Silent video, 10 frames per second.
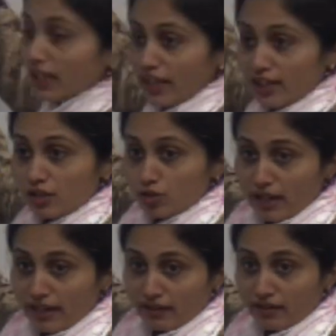
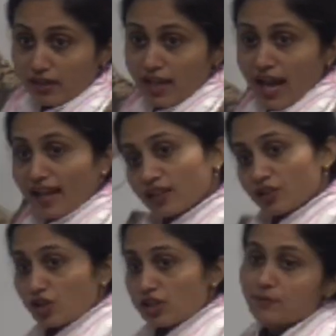square, and then
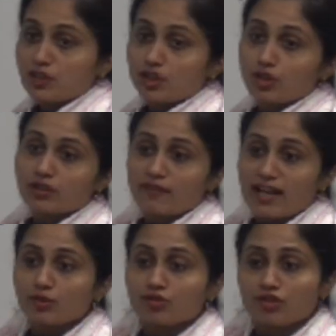just substitute the
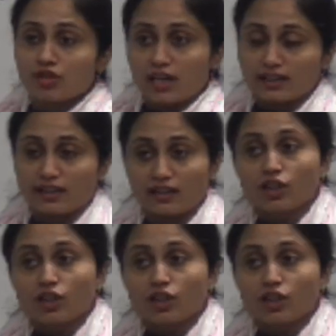values directly.